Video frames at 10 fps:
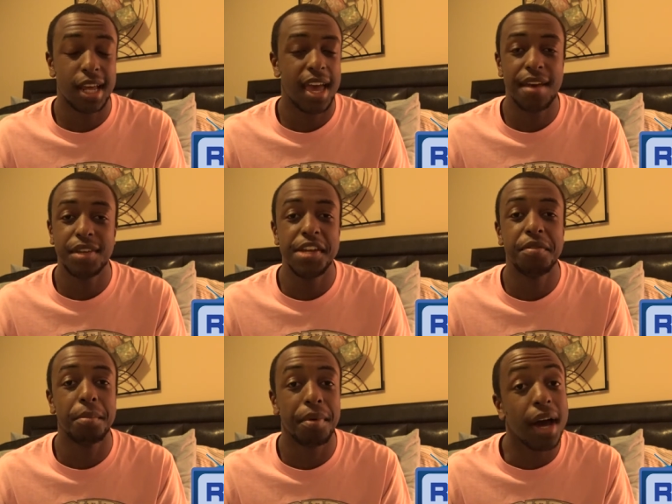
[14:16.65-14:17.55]
I haven't
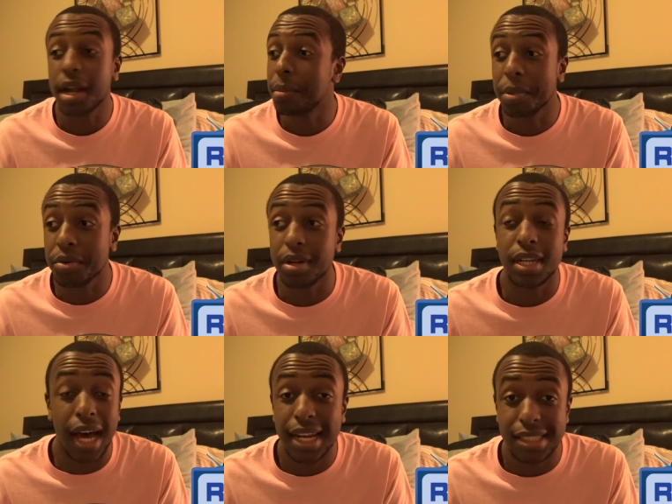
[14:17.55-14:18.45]
even brought up Luka
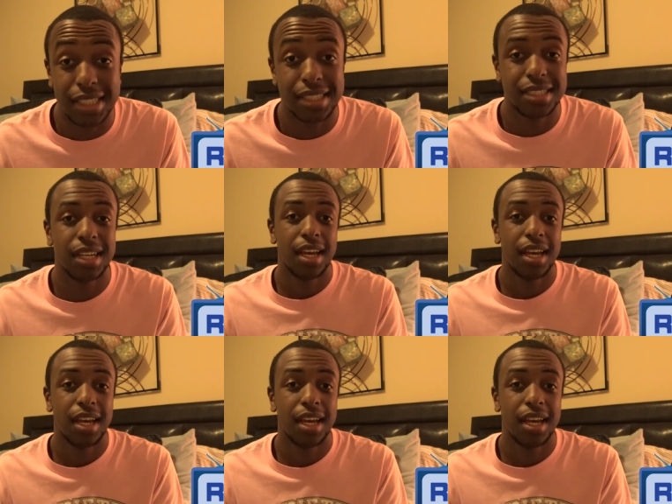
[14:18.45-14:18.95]
Doncic,